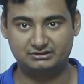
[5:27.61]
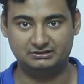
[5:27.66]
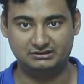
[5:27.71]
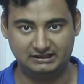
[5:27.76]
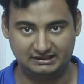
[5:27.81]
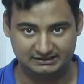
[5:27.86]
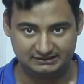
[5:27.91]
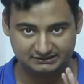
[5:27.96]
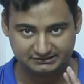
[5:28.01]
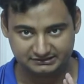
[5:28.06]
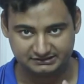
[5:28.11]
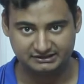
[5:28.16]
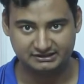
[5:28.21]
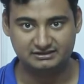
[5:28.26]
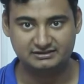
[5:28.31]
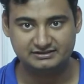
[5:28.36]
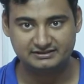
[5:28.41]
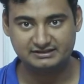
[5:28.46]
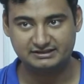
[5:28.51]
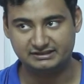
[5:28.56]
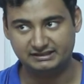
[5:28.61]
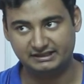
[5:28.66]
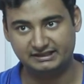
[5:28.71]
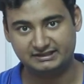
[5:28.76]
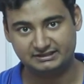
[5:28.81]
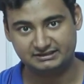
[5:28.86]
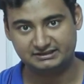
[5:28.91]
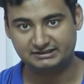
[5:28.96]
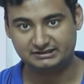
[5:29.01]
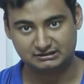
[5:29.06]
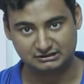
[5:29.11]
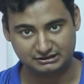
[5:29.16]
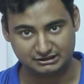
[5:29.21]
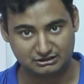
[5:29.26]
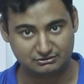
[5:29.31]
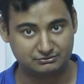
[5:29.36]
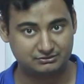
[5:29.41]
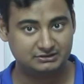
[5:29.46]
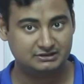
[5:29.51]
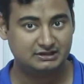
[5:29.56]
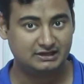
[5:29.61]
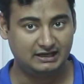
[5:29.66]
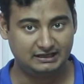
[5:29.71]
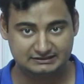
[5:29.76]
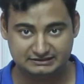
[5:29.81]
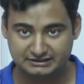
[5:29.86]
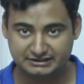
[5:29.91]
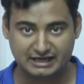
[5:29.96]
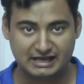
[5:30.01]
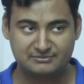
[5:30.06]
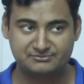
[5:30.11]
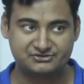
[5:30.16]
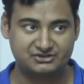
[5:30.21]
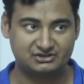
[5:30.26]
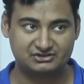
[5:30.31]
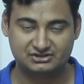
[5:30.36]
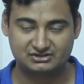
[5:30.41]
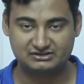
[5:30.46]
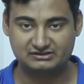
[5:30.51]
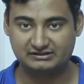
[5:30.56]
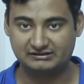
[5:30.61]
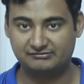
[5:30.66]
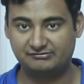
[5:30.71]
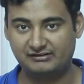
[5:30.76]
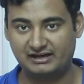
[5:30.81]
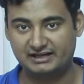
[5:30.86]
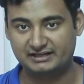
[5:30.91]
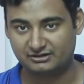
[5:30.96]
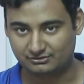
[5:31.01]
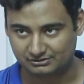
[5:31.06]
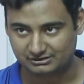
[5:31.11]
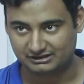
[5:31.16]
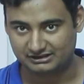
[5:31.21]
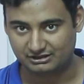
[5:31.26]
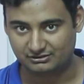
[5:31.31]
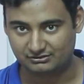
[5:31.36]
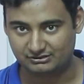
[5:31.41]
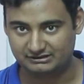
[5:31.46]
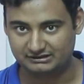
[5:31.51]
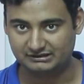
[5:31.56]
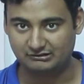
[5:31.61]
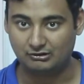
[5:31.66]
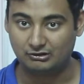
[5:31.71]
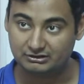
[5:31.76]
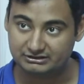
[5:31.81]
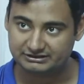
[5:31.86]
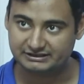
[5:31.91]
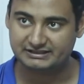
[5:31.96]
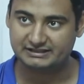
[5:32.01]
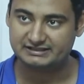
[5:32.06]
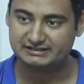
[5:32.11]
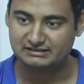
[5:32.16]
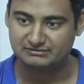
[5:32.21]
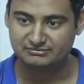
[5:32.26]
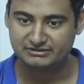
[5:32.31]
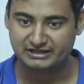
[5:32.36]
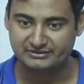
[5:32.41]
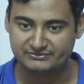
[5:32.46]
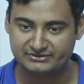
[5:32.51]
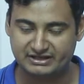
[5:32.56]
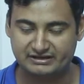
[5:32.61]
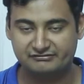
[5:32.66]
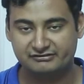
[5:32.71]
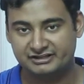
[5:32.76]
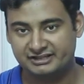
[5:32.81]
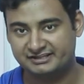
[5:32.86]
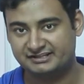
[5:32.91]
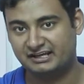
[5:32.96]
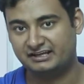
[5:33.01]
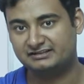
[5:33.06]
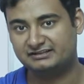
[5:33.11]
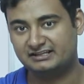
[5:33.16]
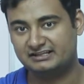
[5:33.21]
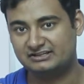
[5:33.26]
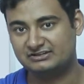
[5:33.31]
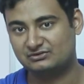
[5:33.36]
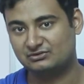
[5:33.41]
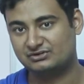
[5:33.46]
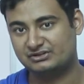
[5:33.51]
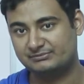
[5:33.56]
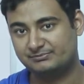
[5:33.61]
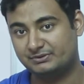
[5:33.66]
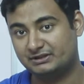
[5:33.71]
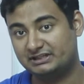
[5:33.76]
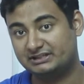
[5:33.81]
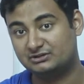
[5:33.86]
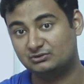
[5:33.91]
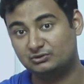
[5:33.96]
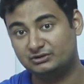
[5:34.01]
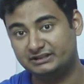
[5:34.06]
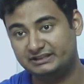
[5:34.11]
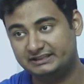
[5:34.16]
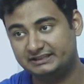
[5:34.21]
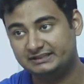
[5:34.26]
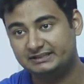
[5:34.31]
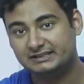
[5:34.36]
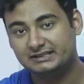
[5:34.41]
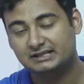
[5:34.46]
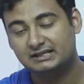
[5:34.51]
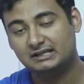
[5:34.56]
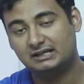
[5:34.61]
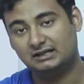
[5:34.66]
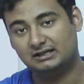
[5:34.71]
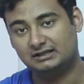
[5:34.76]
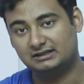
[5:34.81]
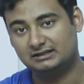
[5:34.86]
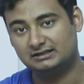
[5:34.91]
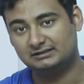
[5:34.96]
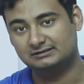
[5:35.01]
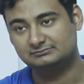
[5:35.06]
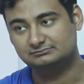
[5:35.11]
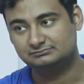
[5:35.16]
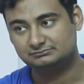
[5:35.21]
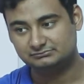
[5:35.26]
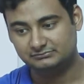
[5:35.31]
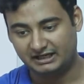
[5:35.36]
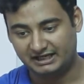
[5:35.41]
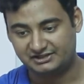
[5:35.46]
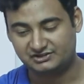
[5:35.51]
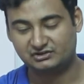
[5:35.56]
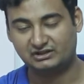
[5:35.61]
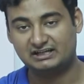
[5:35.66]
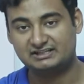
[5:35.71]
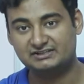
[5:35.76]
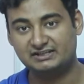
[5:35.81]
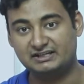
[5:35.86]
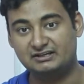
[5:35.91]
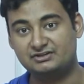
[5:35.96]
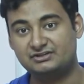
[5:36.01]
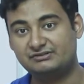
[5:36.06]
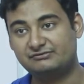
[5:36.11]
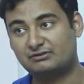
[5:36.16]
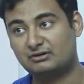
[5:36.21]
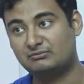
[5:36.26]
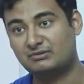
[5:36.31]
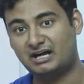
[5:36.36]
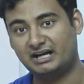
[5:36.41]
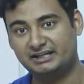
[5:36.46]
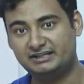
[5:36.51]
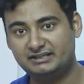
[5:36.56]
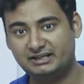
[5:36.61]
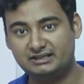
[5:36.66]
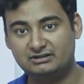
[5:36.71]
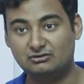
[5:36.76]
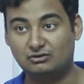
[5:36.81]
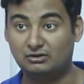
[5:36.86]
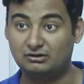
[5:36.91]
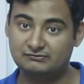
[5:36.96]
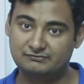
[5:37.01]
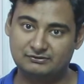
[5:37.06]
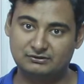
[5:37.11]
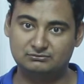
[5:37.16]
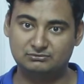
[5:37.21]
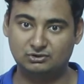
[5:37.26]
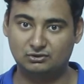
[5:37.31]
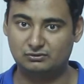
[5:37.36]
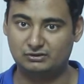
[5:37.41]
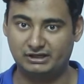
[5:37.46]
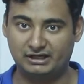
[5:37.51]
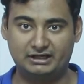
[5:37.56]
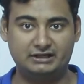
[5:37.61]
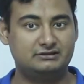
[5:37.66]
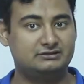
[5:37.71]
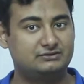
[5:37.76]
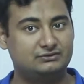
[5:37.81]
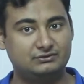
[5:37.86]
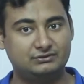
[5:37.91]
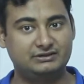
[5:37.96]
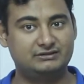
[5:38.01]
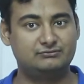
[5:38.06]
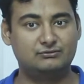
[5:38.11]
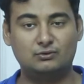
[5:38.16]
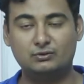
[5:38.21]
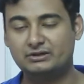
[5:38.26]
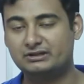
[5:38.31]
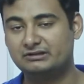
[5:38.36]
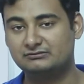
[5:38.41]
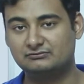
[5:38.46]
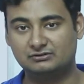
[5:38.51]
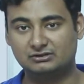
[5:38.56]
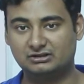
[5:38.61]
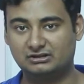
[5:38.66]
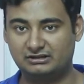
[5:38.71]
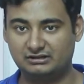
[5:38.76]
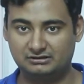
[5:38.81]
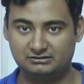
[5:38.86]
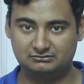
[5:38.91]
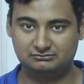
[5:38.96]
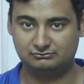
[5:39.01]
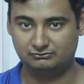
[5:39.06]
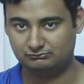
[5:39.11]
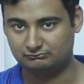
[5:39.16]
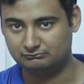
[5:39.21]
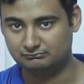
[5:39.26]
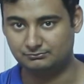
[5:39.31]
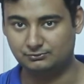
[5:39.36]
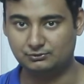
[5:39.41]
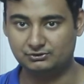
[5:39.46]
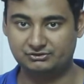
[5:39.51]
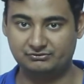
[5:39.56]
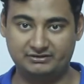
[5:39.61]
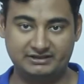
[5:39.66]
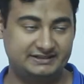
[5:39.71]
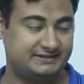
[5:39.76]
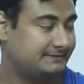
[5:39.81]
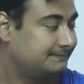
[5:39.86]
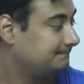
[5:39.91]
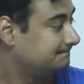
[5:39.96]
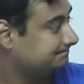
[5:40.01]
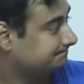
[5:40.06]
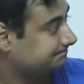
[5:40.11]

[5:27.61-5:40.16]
Like, it does inherently cut out, and dam structures, they flat out cut out, or they sometimes have a design that is so simple it only extracts energy from high tide or from low tide, so it won't work both ways.